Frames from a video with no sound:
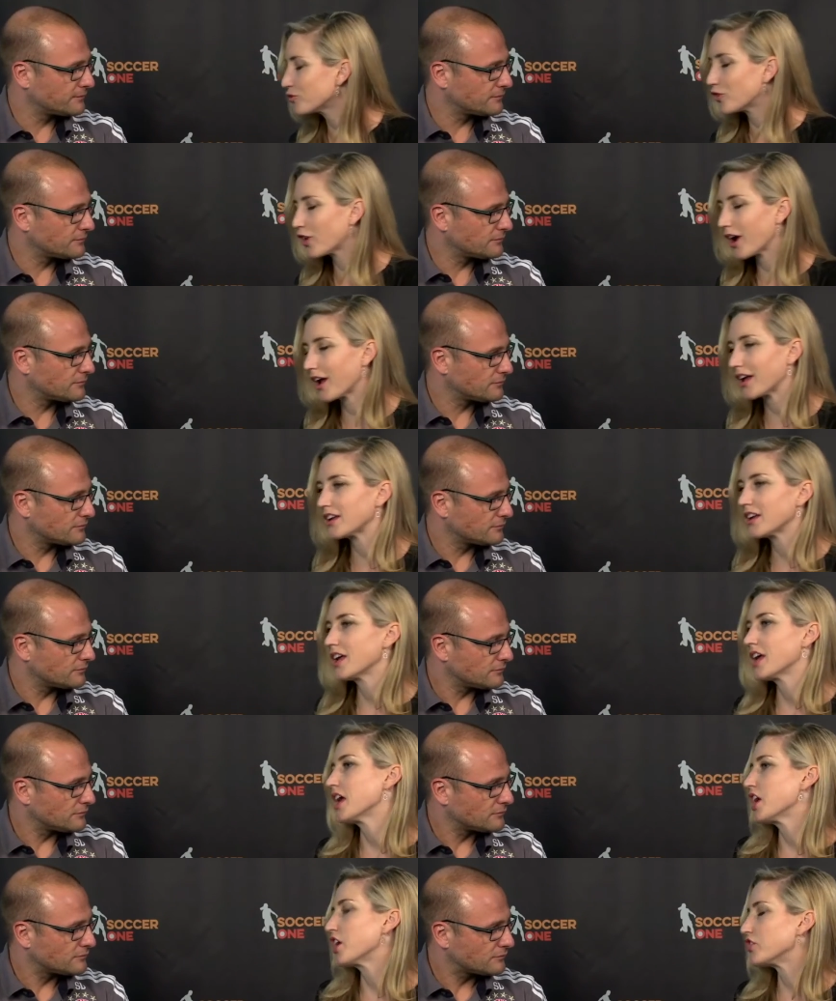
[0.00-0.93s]
Speaker 1: Great.
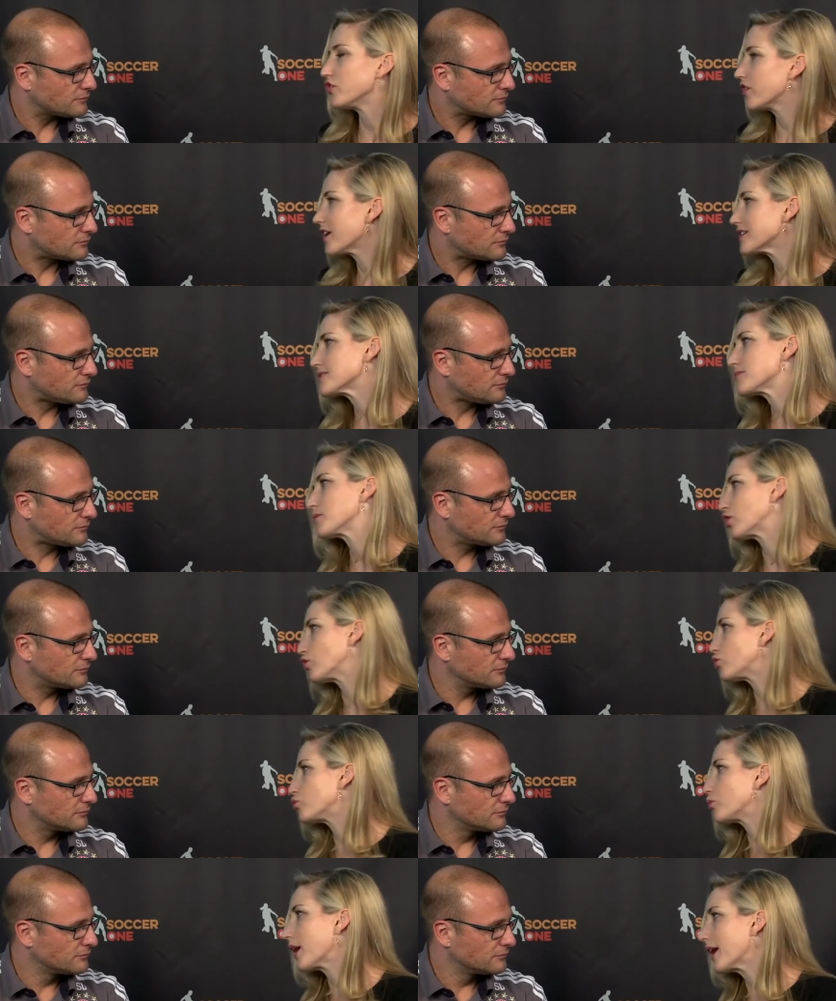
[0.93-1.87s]
And you guys have been
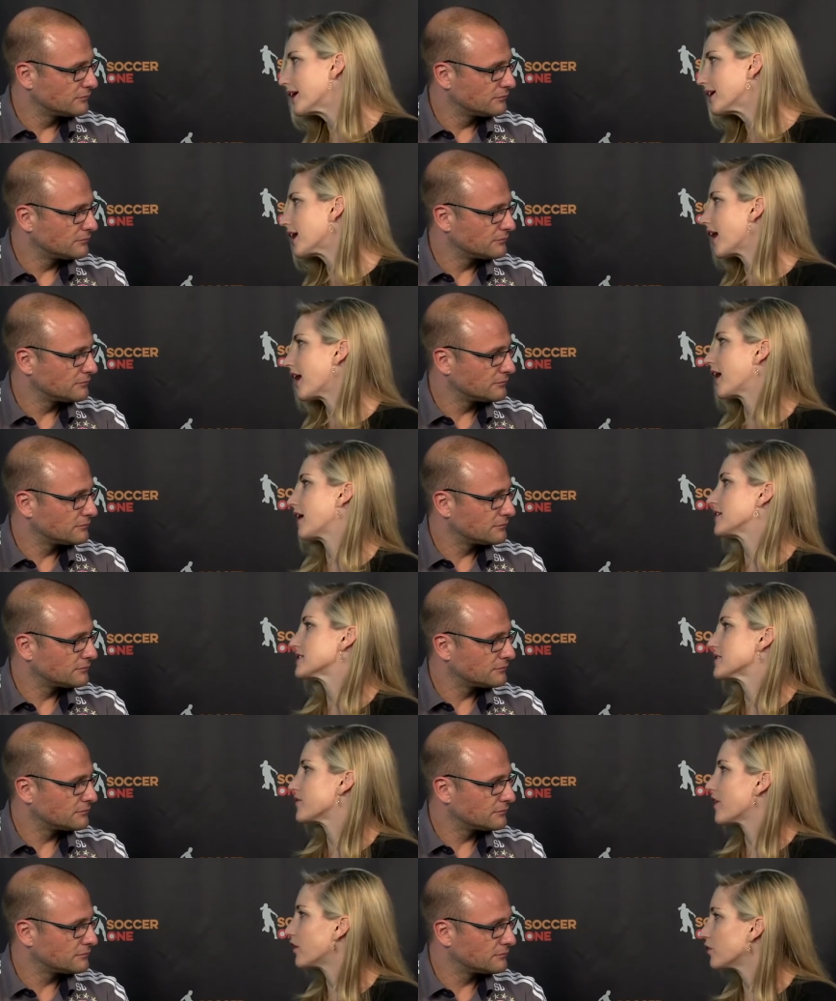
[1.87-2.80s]
great at
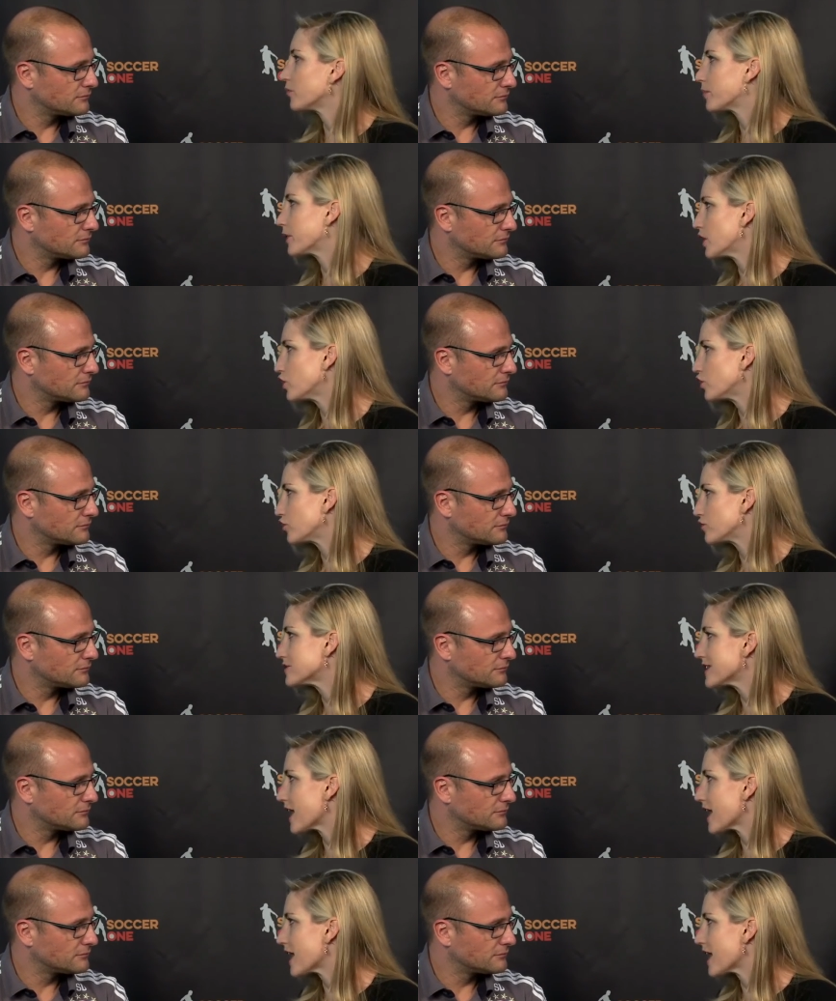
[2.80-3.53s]
developing youth